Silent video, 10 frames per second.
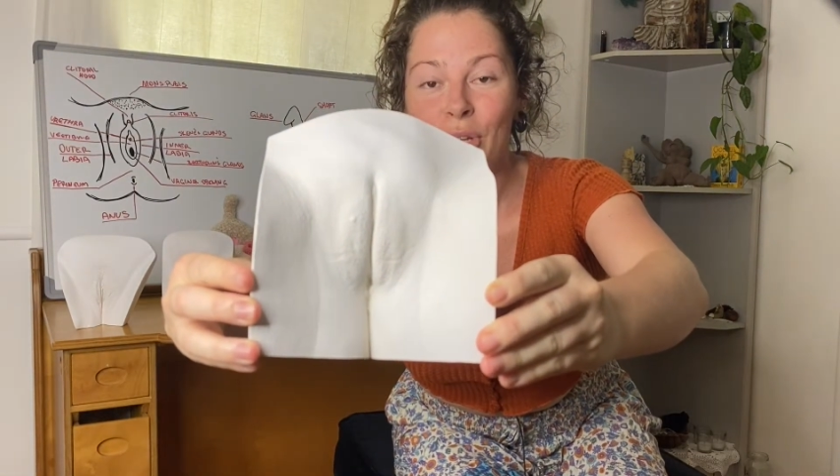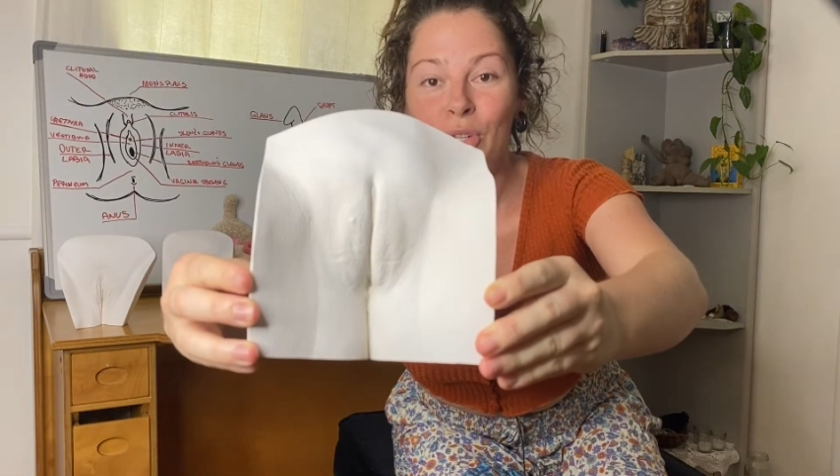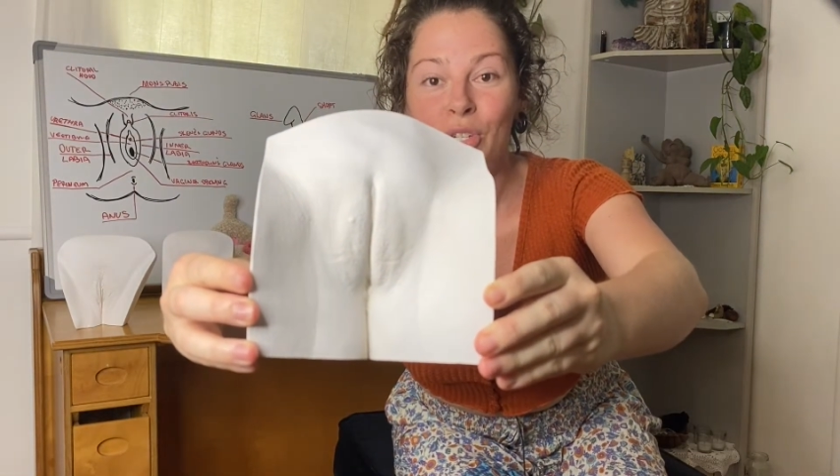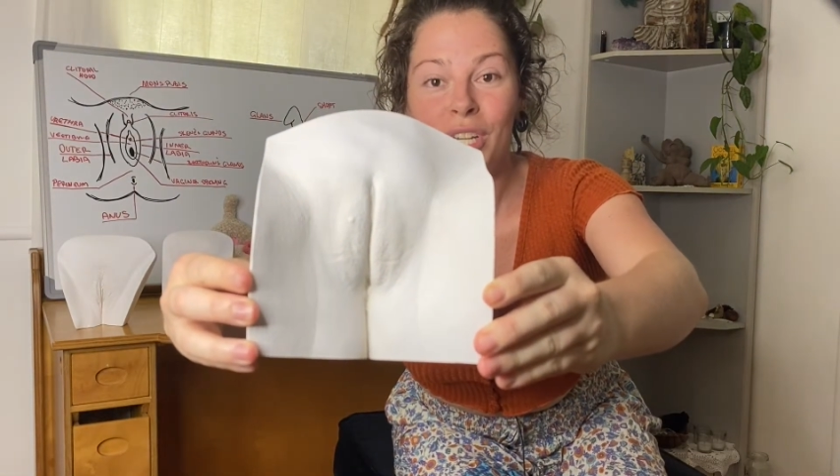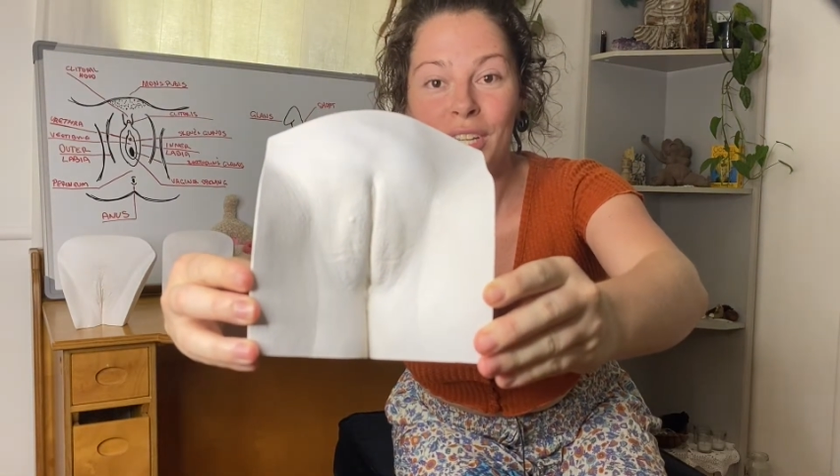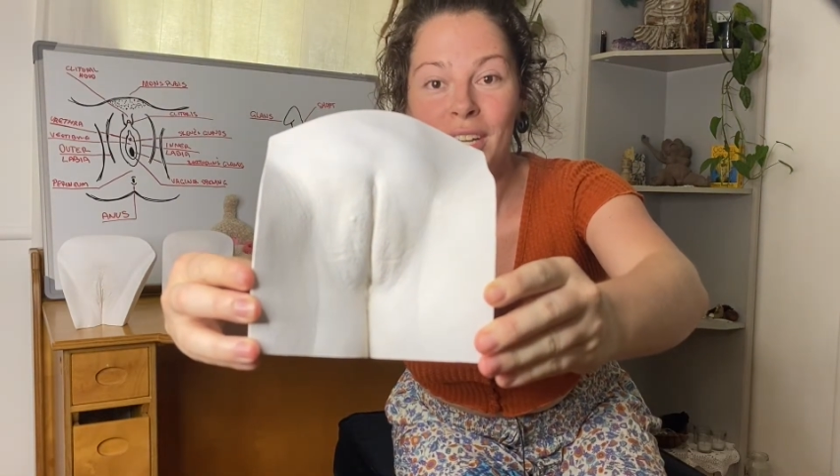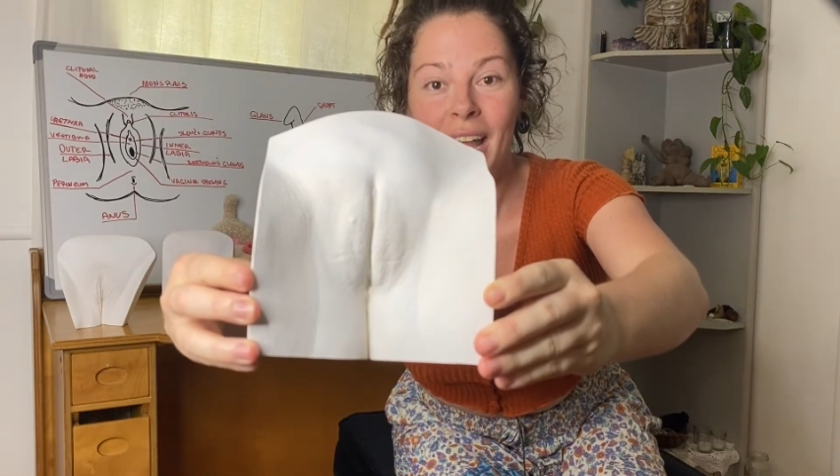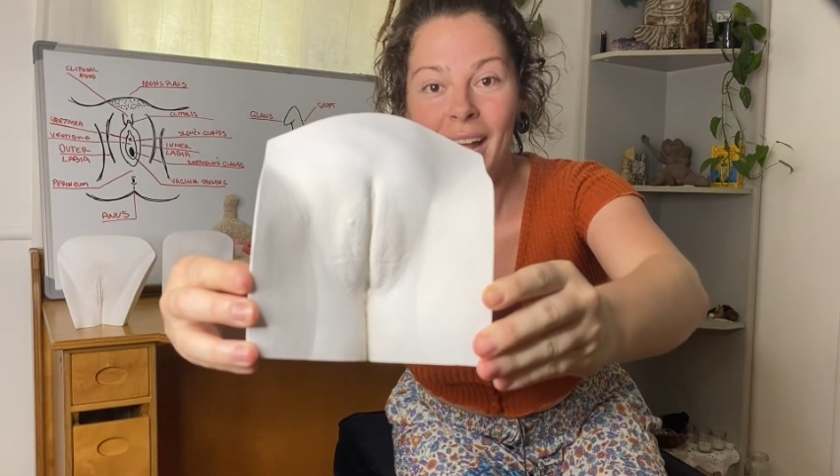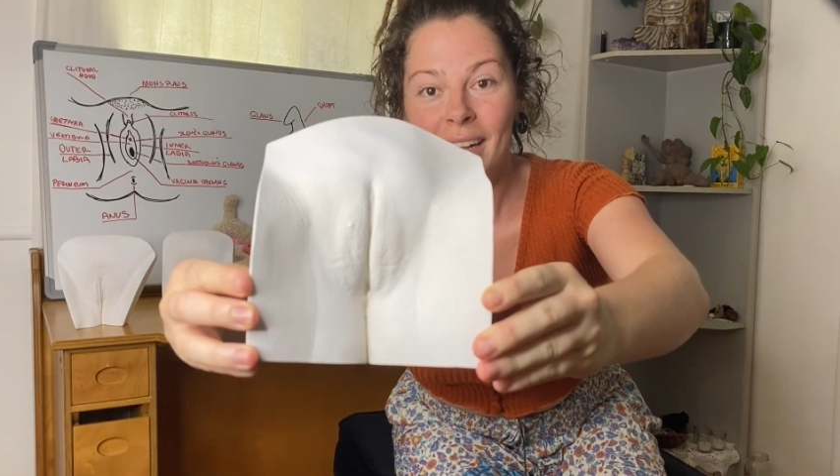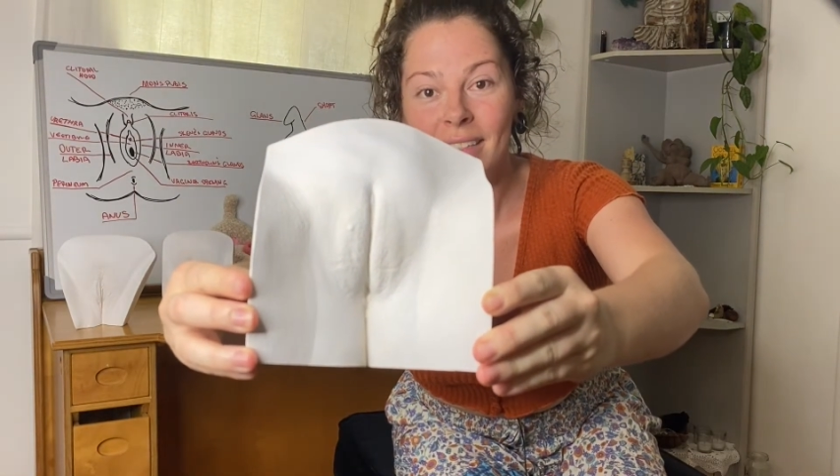she
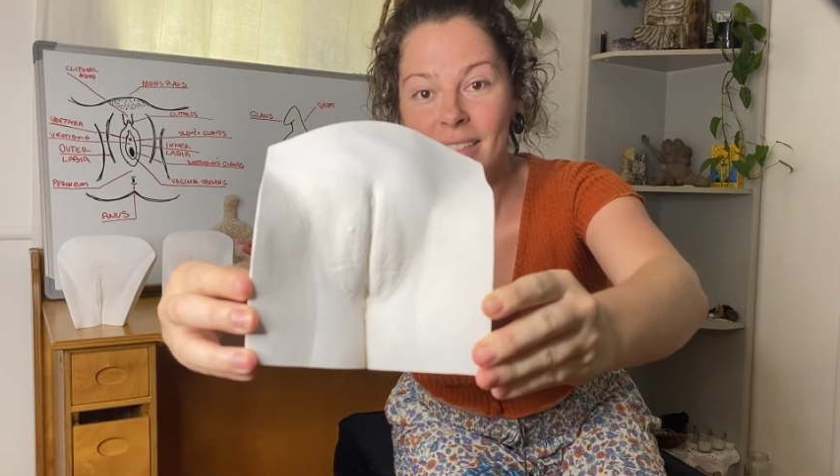has